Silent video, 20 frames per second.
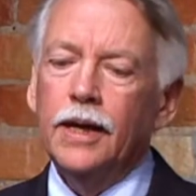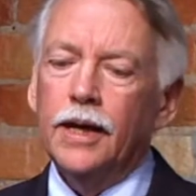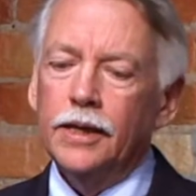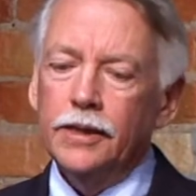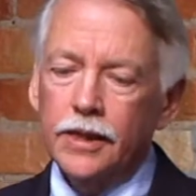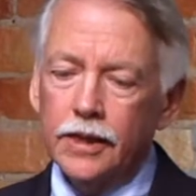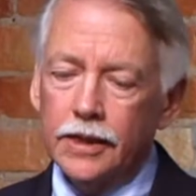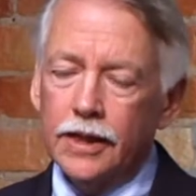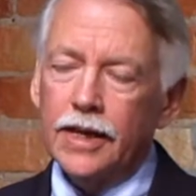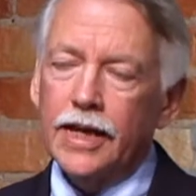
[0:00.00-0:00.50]

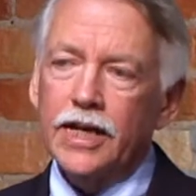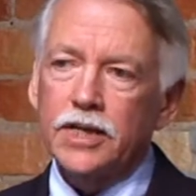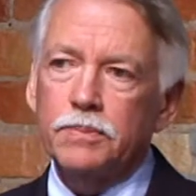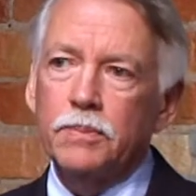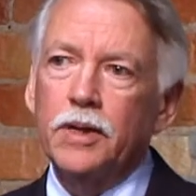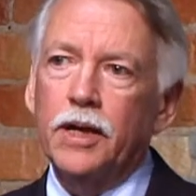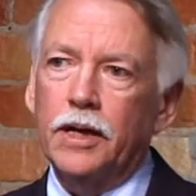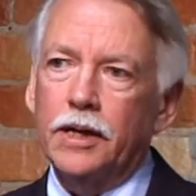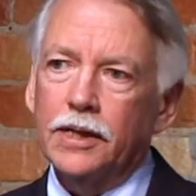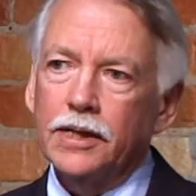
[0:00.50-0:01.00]
And then the last
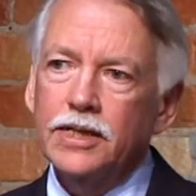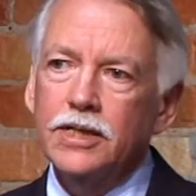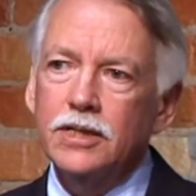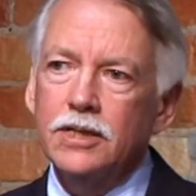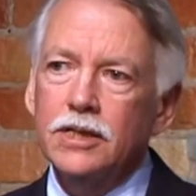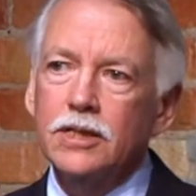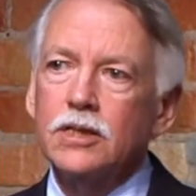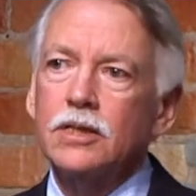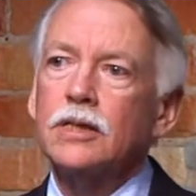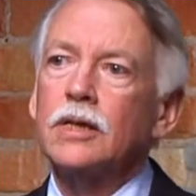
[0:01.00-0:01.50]
but not
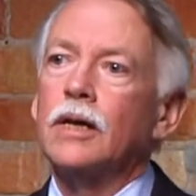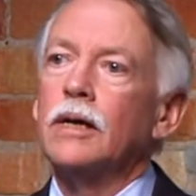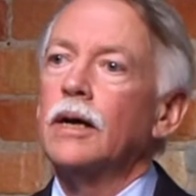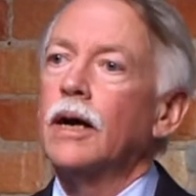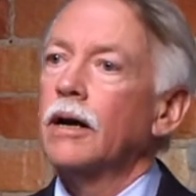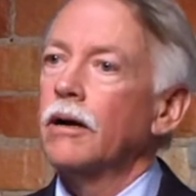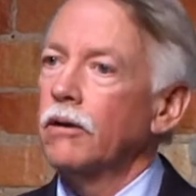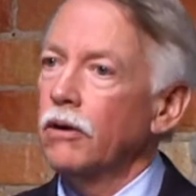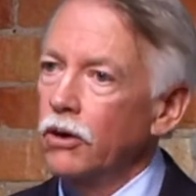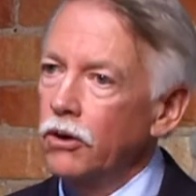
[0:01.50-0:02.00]
least is the,
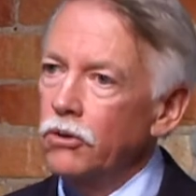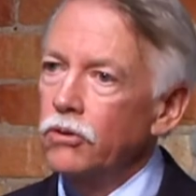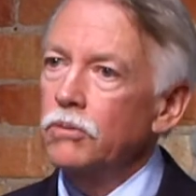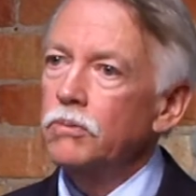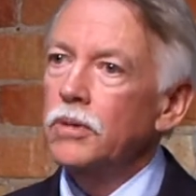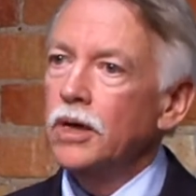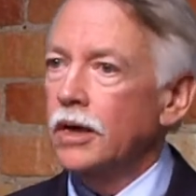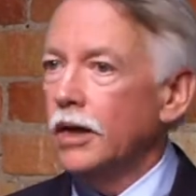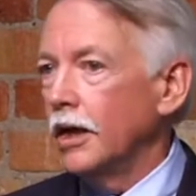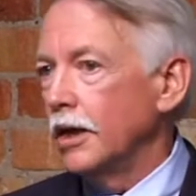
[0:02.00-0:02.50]
our
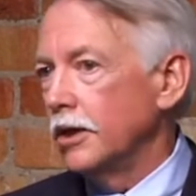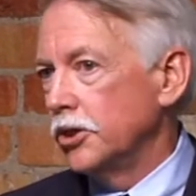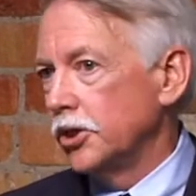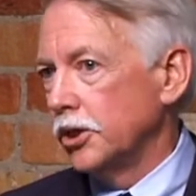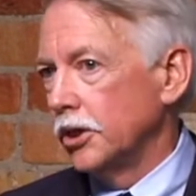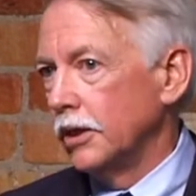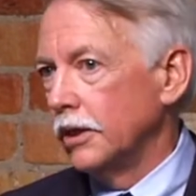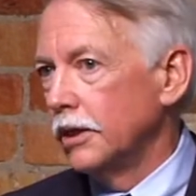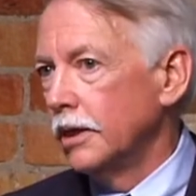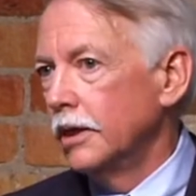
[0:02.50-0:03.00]
own
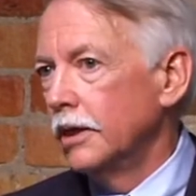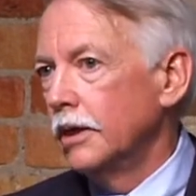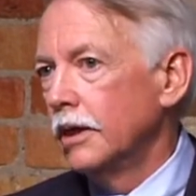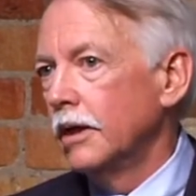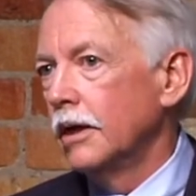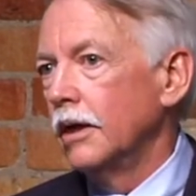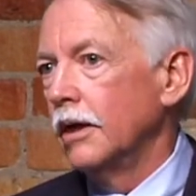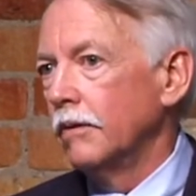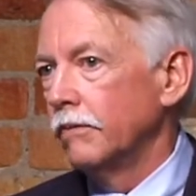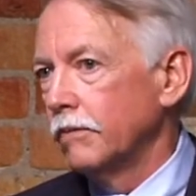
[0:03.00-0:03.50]
mitigation
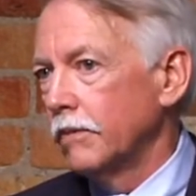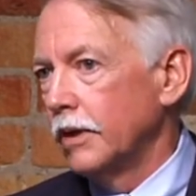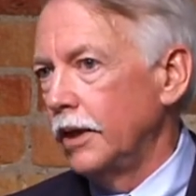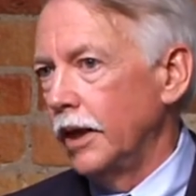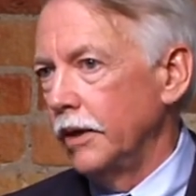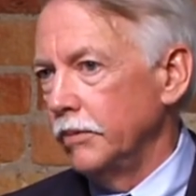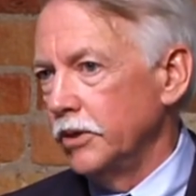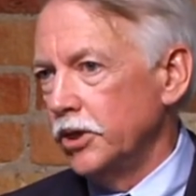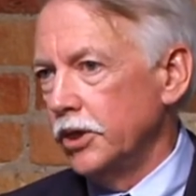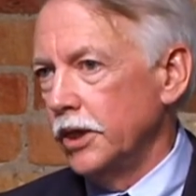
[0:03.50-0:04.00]
of
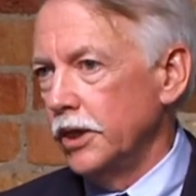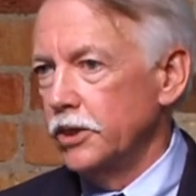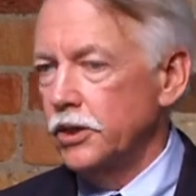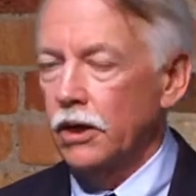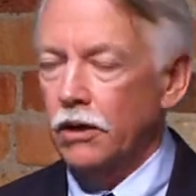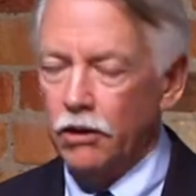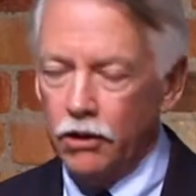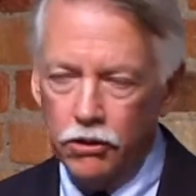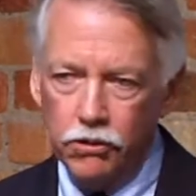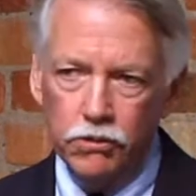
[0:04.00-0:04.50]
climate change,
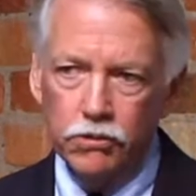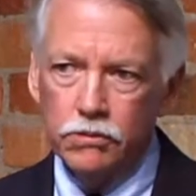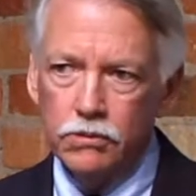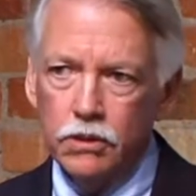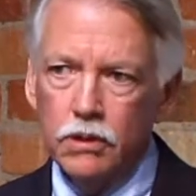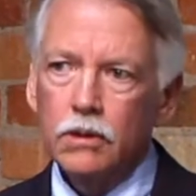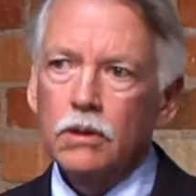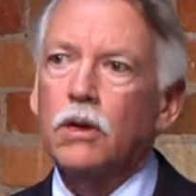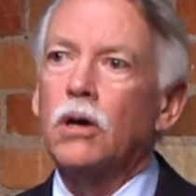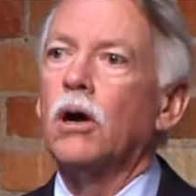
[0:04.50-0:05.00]
our
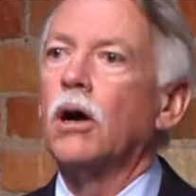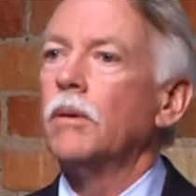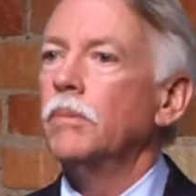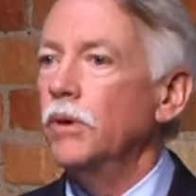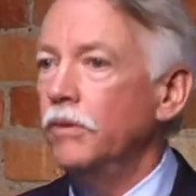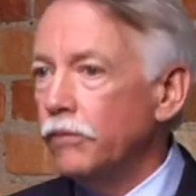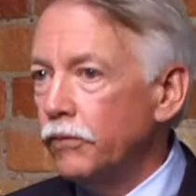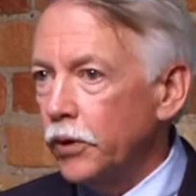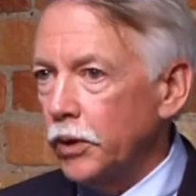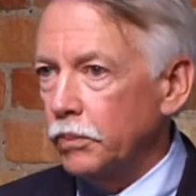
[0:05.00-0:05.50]
own
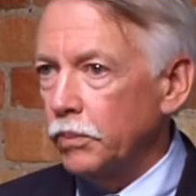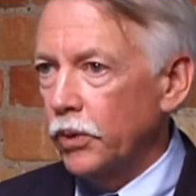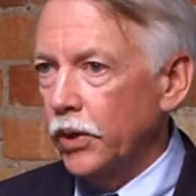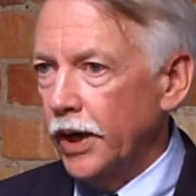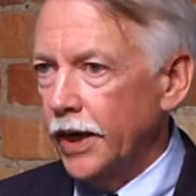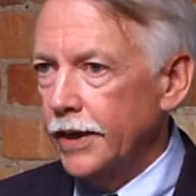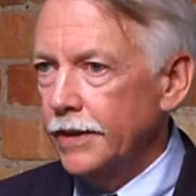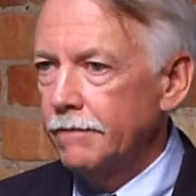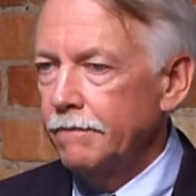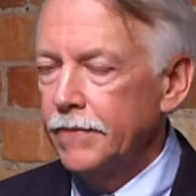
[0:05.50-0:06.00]
carbon
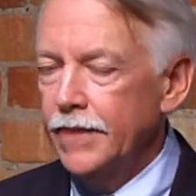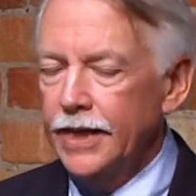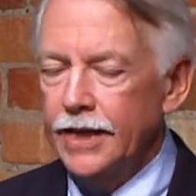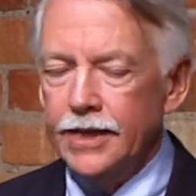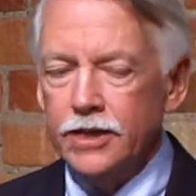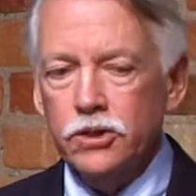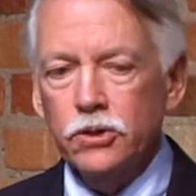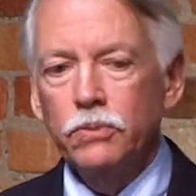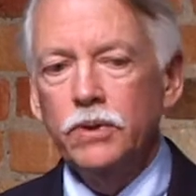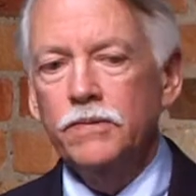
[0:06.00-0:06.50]
footprint.
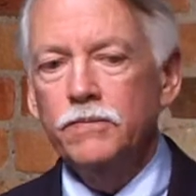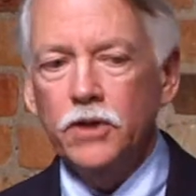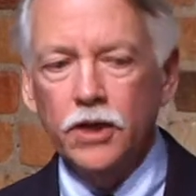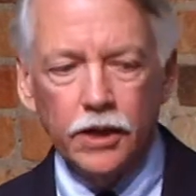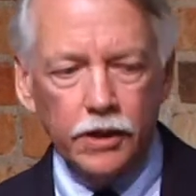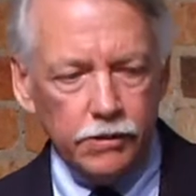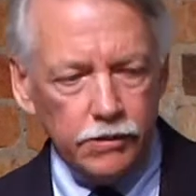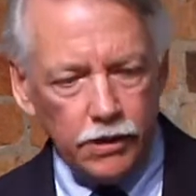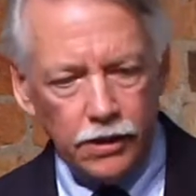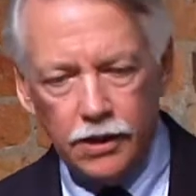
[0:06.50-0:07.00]
And so we've
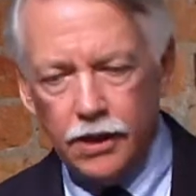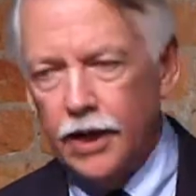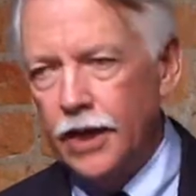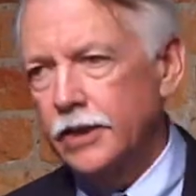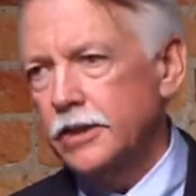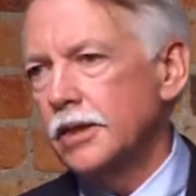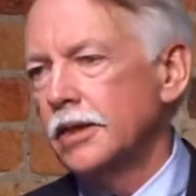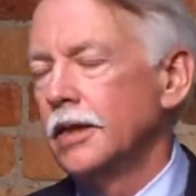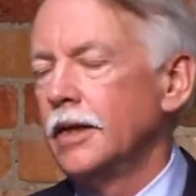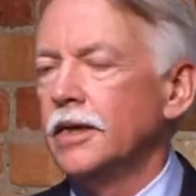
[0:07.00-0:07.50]
done
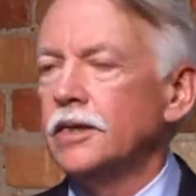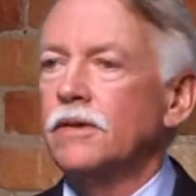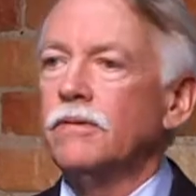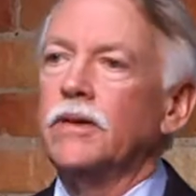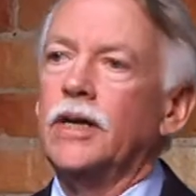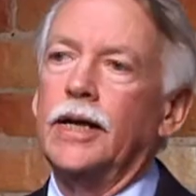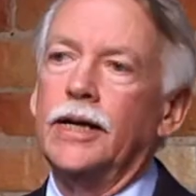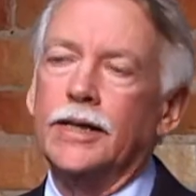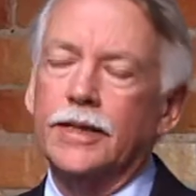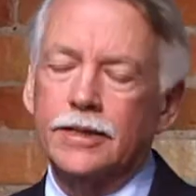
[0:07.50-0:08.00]
lots and lots of
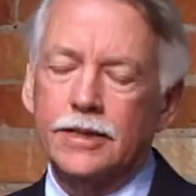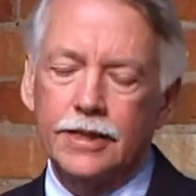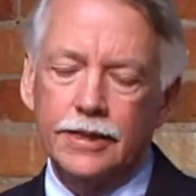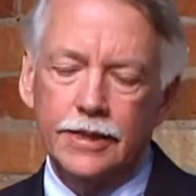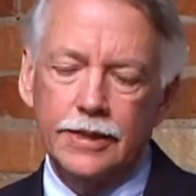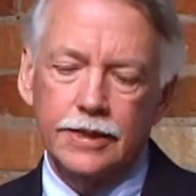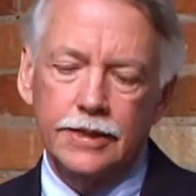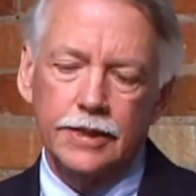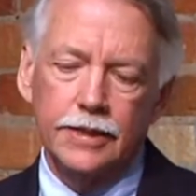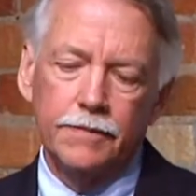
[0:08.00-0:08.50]

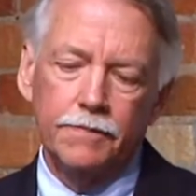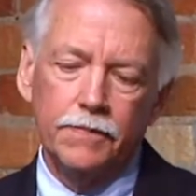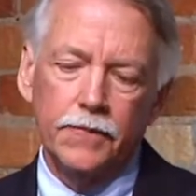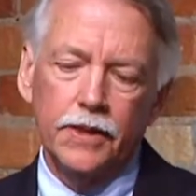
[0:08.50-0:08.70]
analyses